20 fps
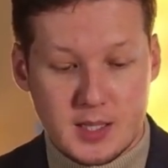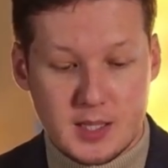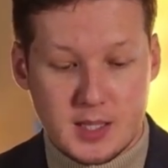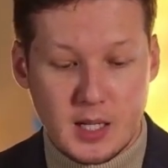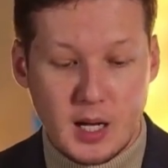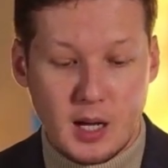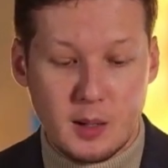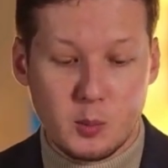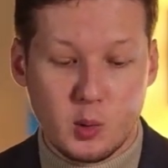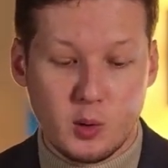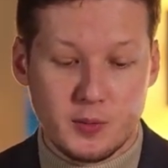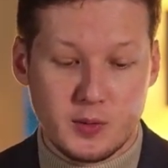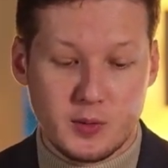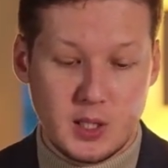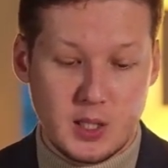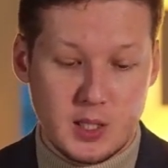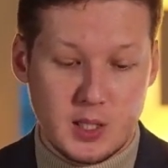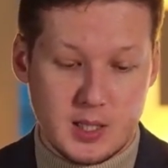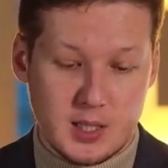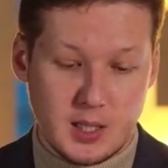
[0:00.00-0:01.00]
some of
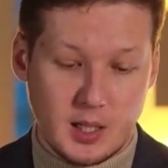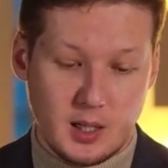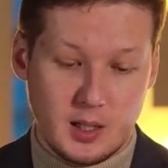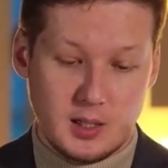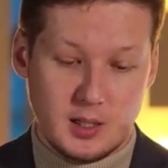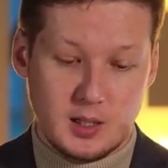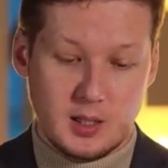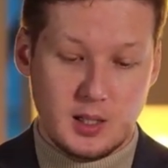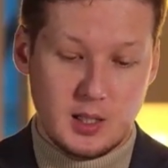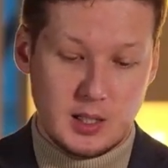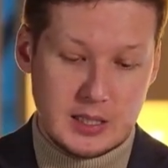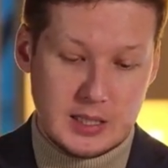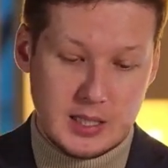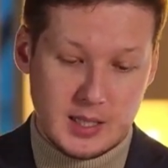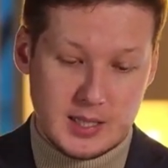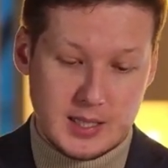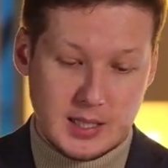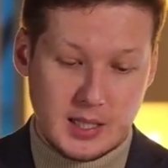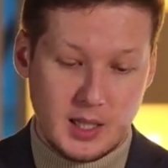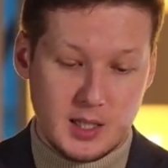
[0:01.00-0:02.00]
these
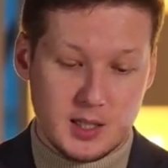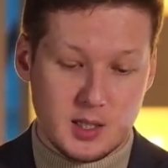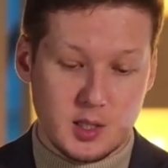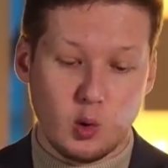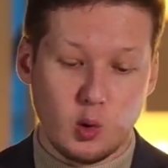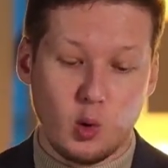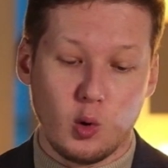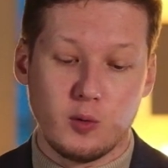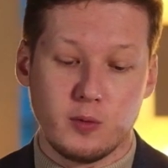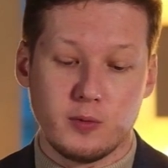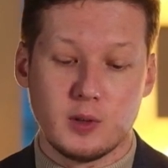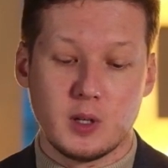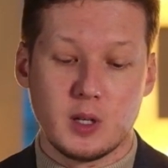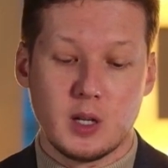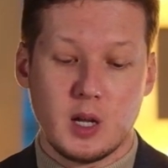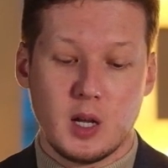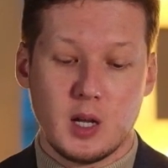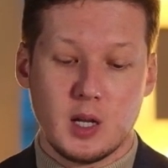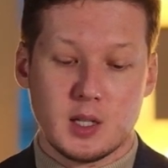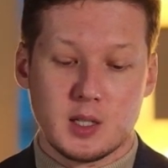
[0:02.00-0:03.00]
test cases
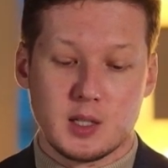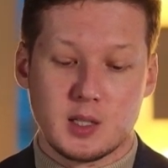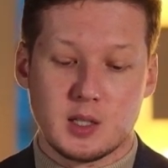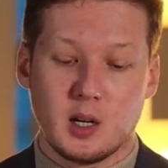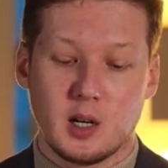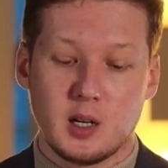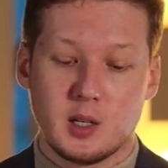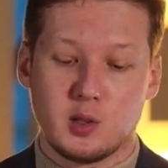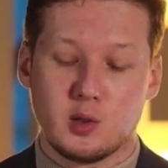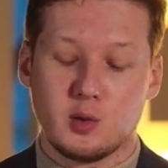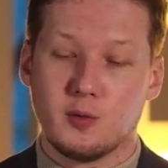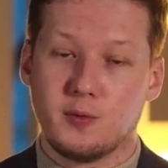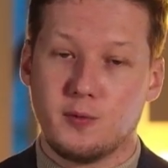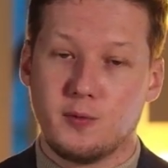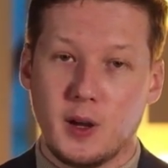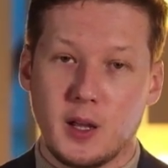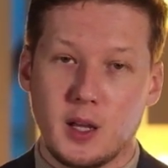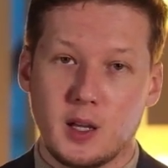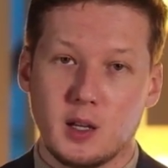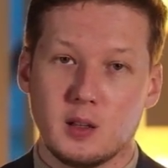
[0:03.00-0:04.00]
often start to
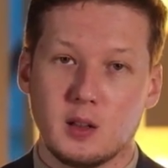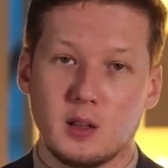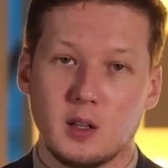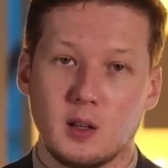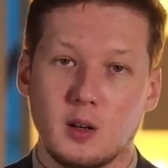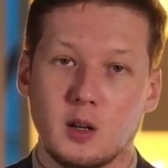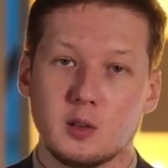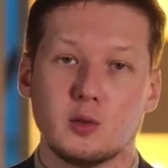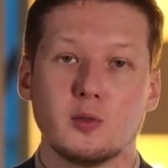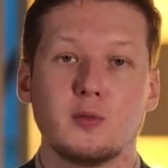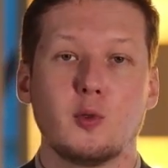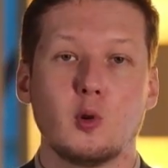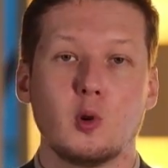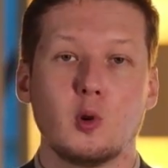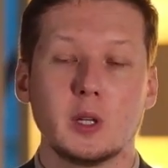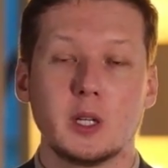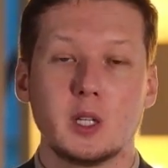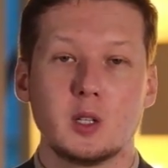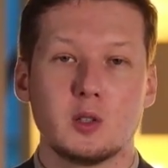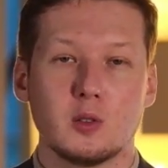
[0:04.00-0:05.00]
fail, to
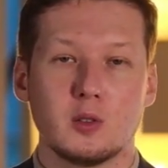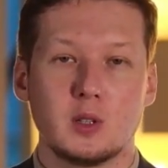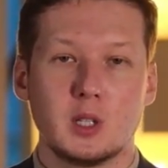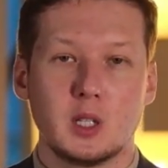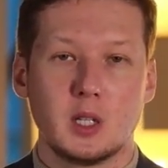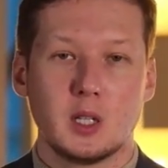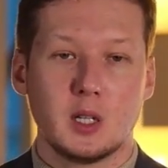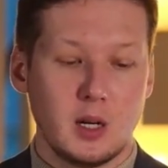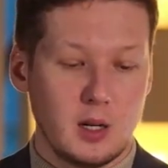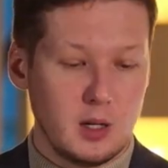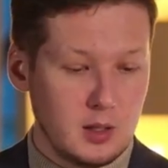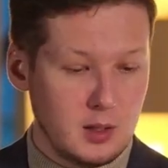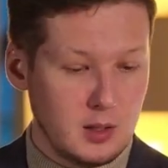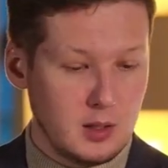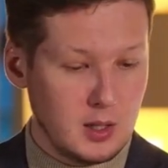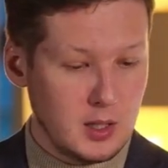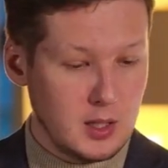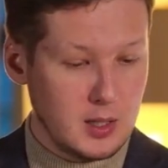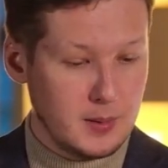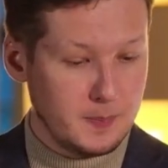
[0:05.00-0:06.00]
fall into the
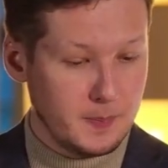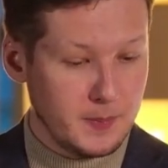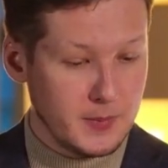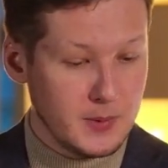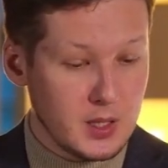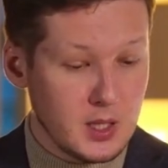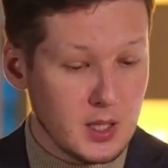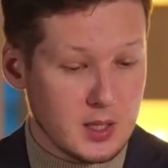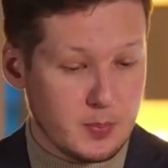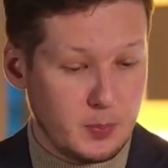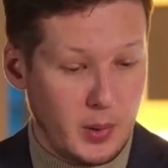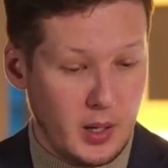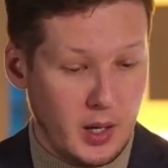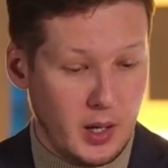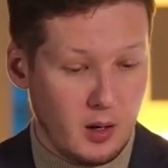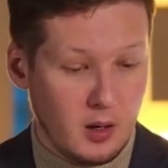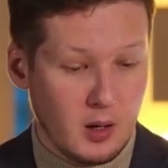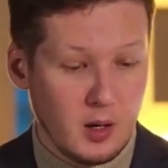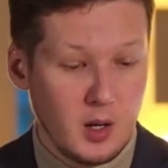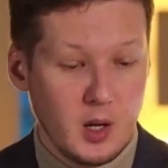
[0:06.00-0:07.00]

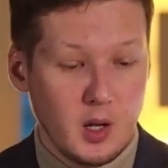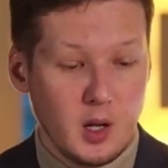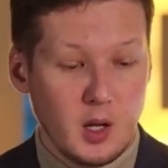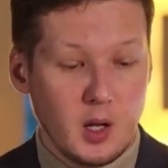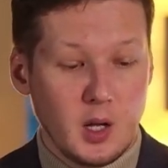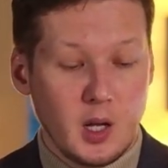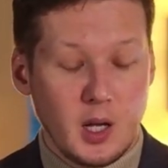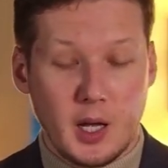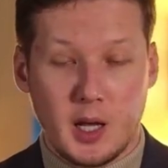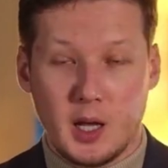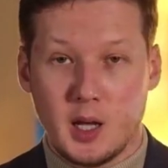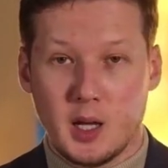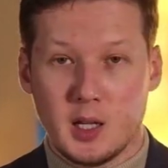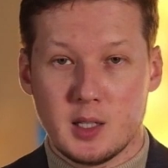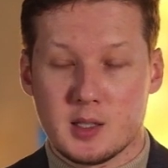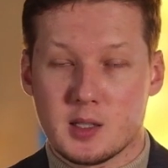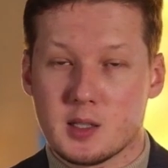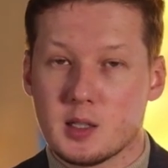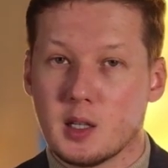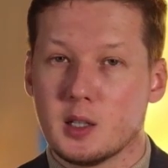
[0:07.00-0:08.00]
despair
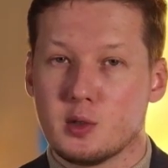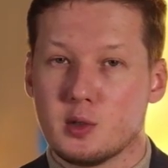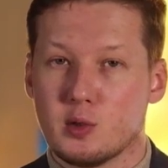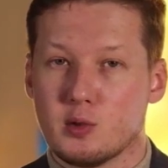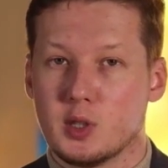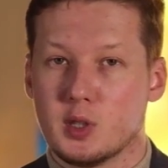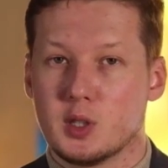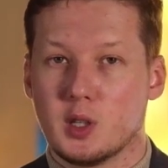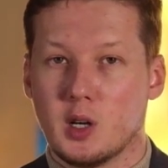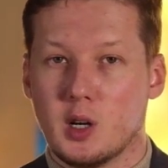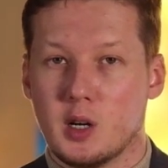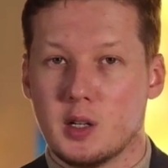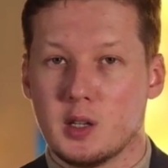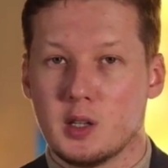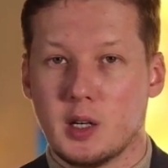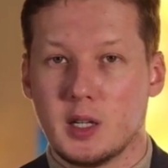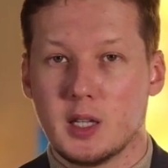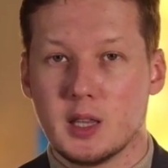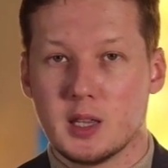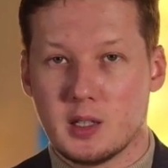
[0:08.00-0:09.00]
and start to
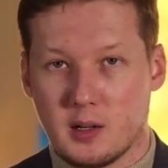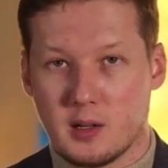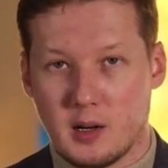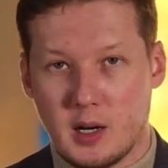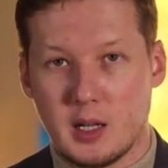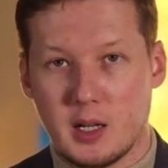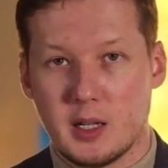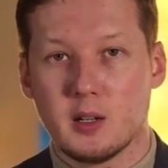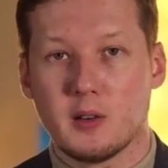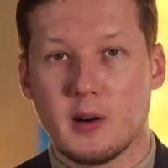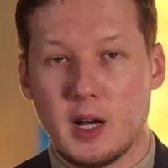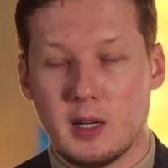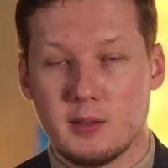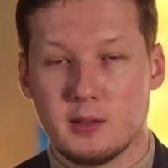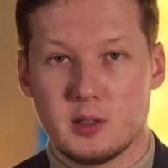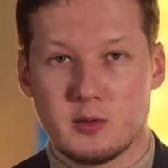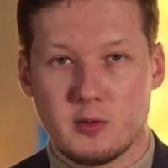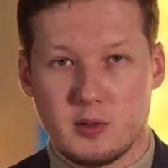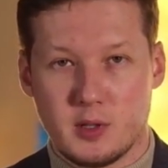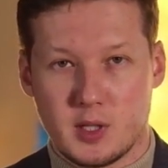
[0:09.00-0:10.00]
return in
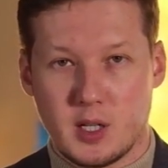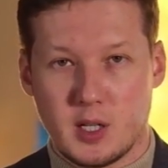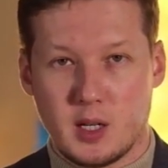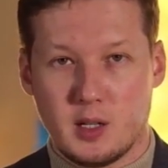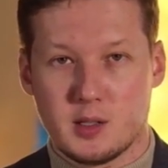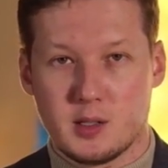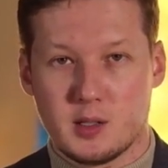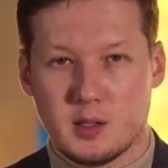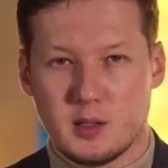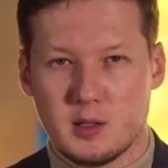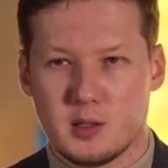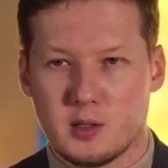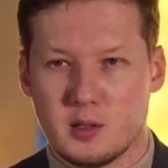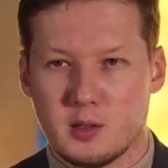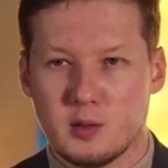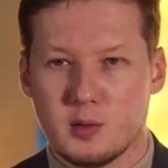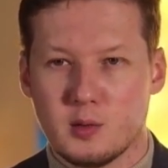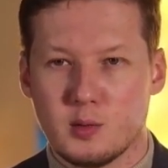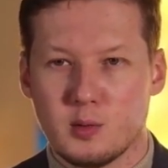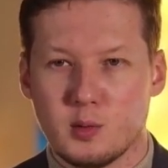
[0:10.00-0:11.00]
irrelevant results.
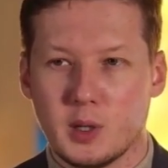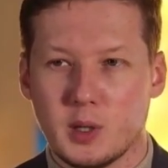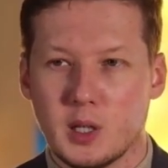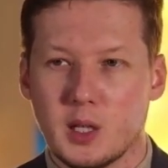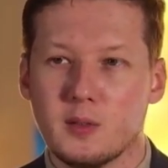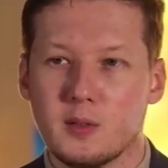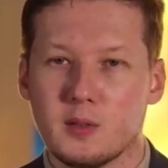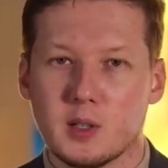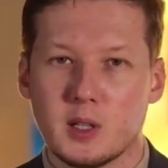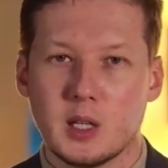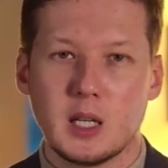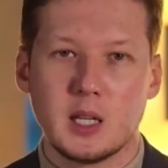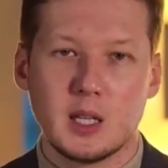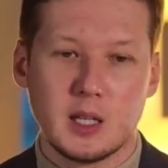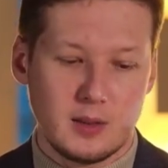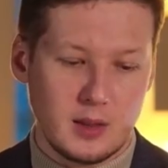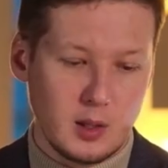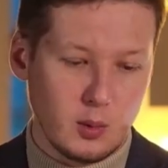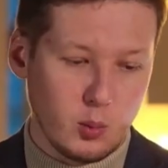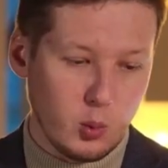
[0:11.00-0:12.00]
So even
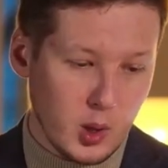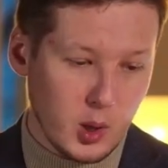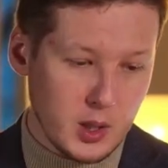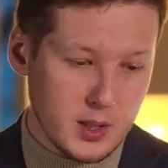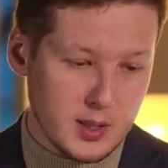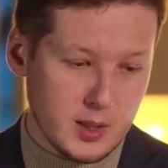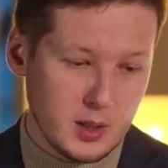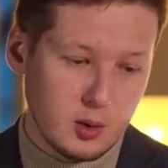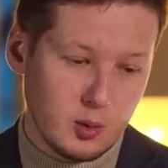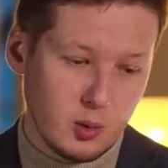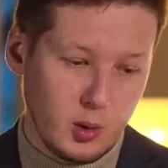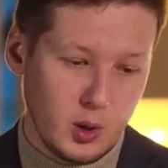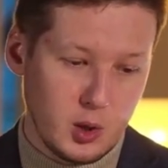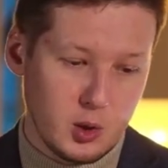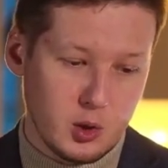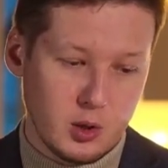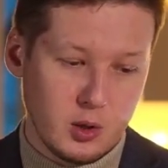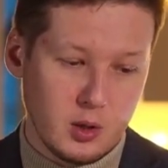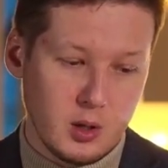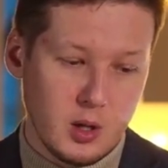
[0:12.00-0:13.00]
in the worst
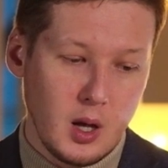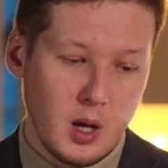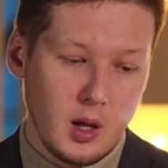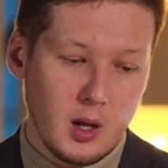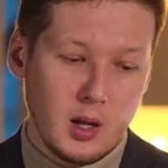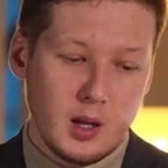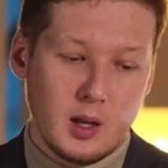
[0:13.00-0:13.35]
situation,